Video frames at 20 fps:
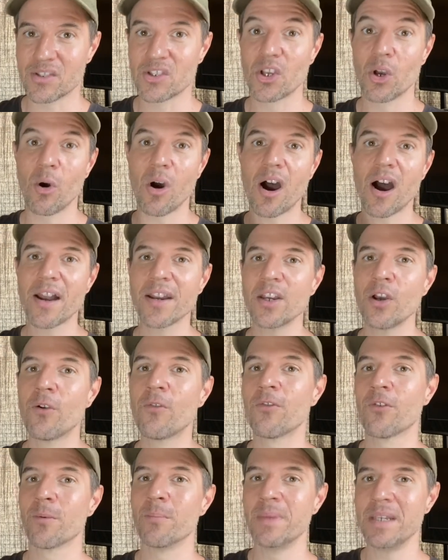So audio
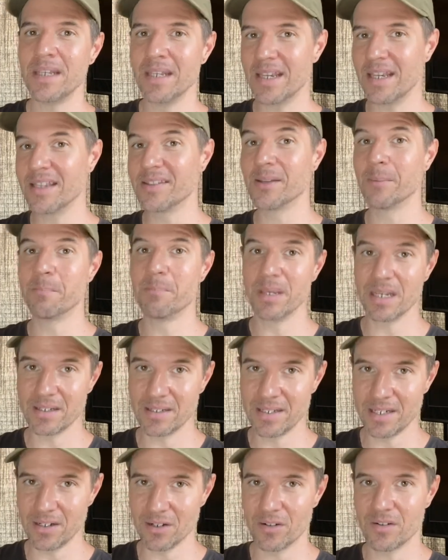for me is a big
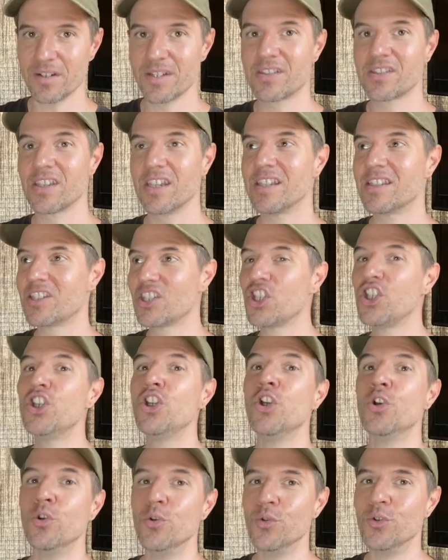deal. It's, it's
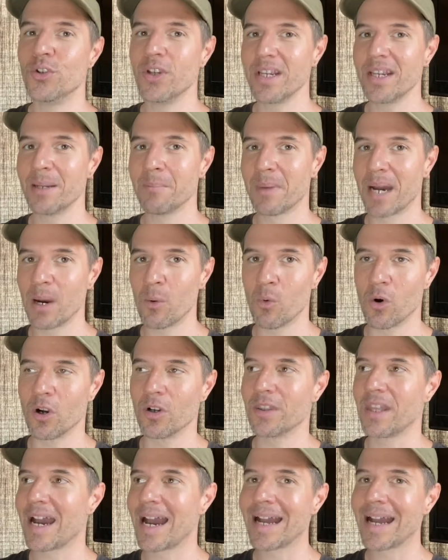huge in my world.